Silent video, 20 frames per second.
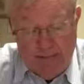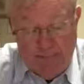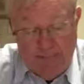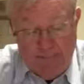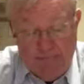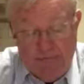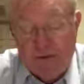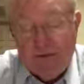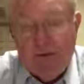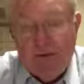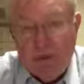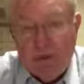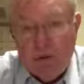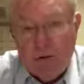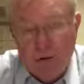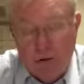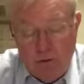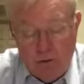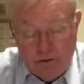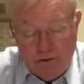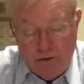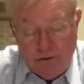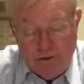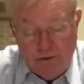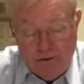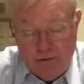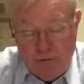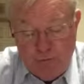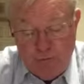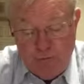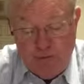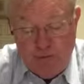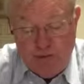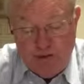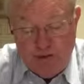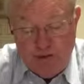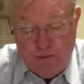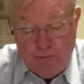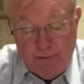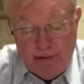physical or sensual
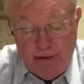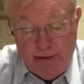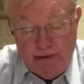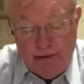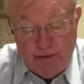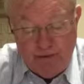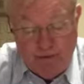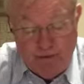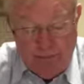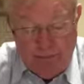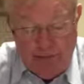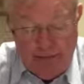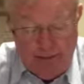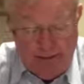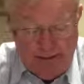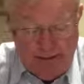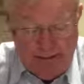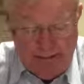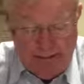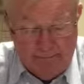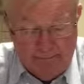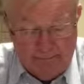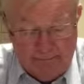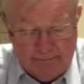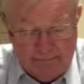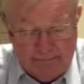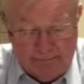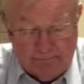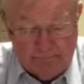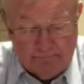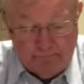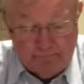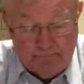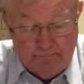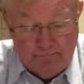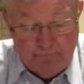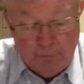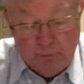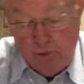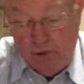displays of the body,
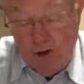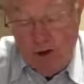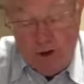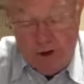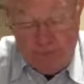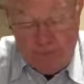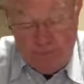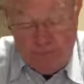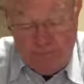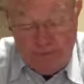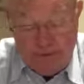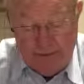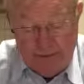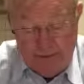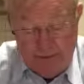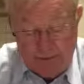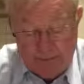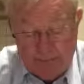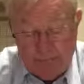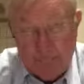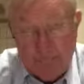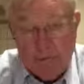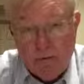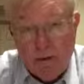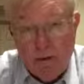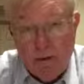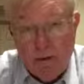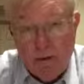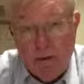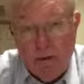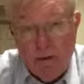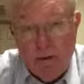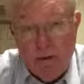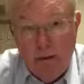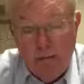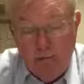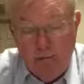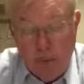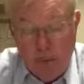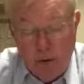pornography,
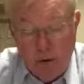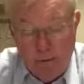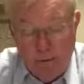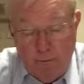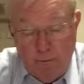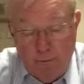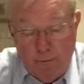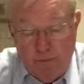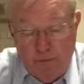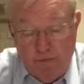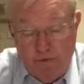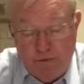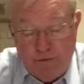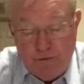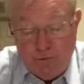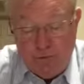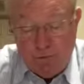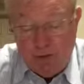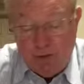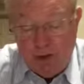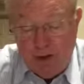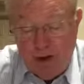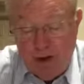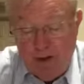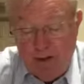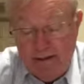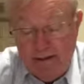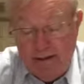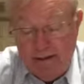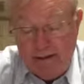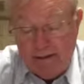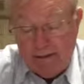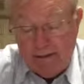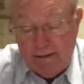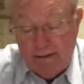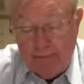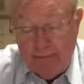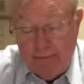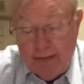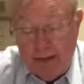verbal or visual
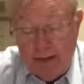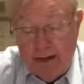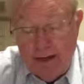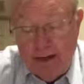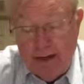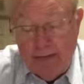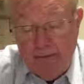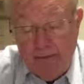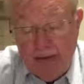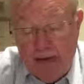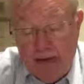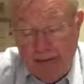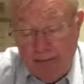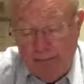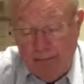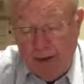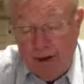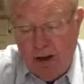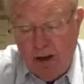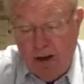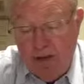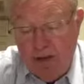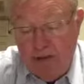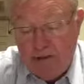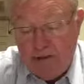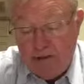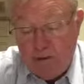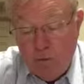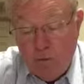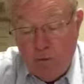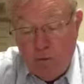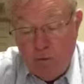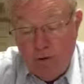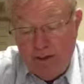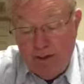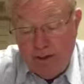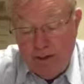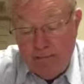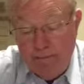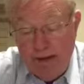contact that implies or
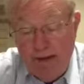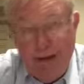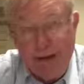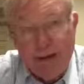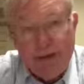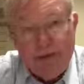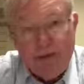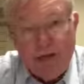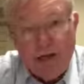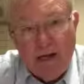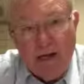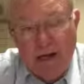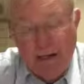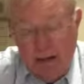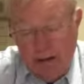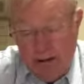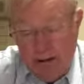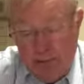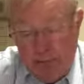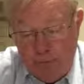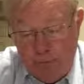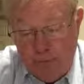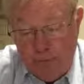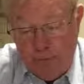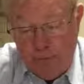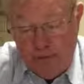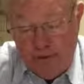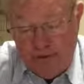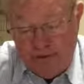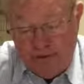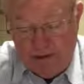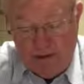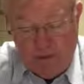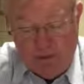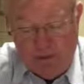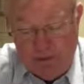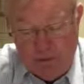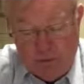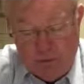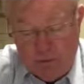demands an inappropriate
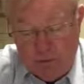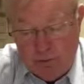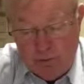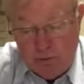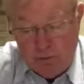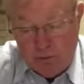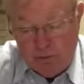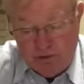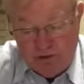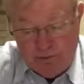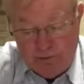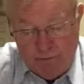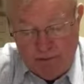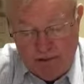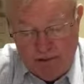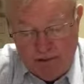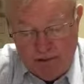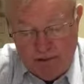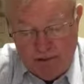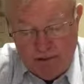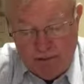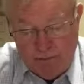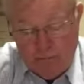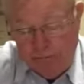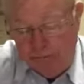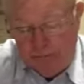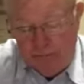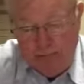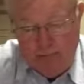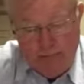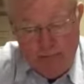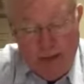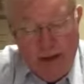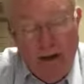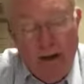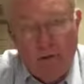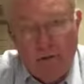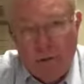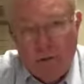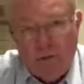sexual response. Well,
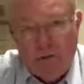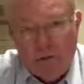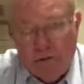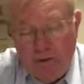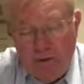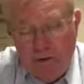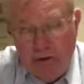those are the